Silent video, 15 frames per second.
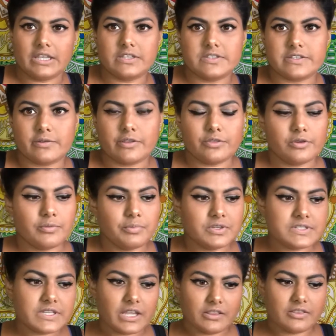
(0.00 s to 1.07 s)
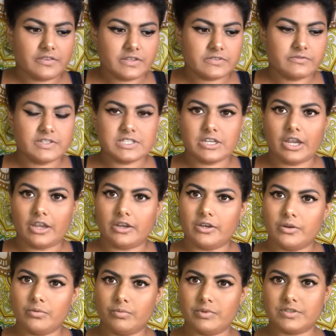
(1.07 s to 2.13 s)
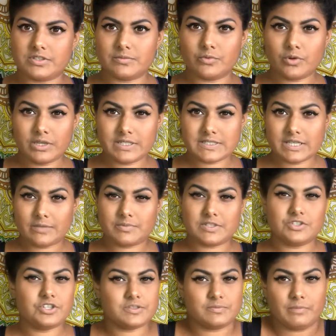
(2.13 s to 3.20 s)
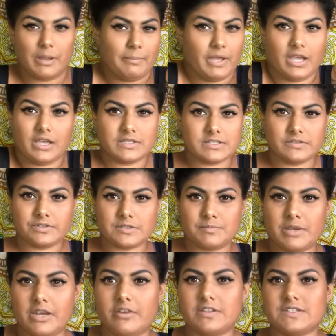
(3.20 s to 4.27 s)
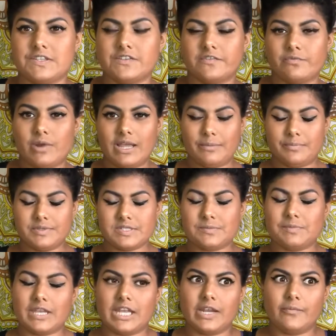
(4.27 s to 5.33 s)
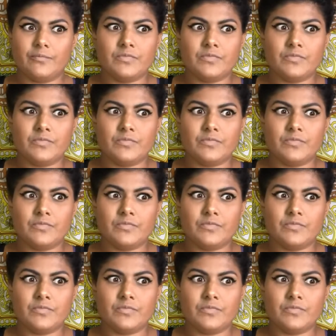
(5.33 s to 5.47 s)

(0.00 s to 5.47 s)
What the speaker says: So I thought I'd put together this video with some quick tips and just my personal experiences of what happened to me.